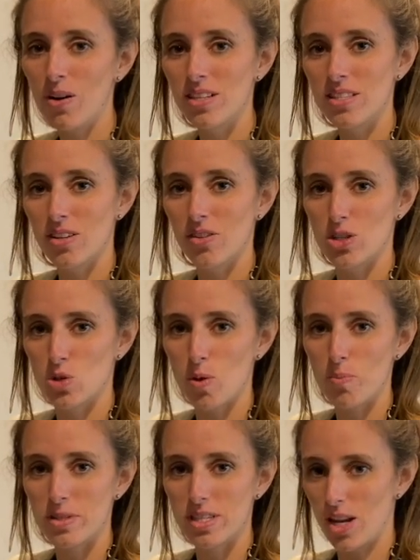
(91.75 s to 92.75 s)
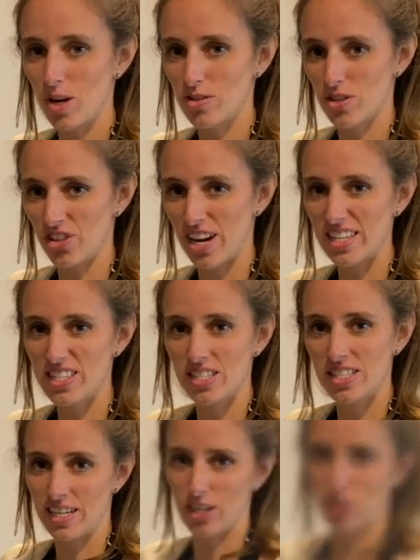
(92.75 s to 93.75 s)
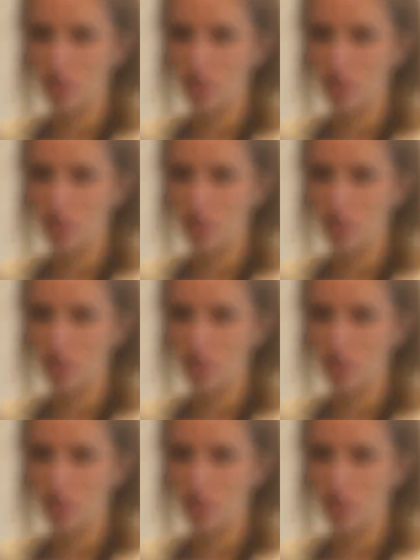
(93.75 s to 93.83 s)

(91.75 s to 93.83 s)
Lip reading: until the sweet potatoes are nice and tender.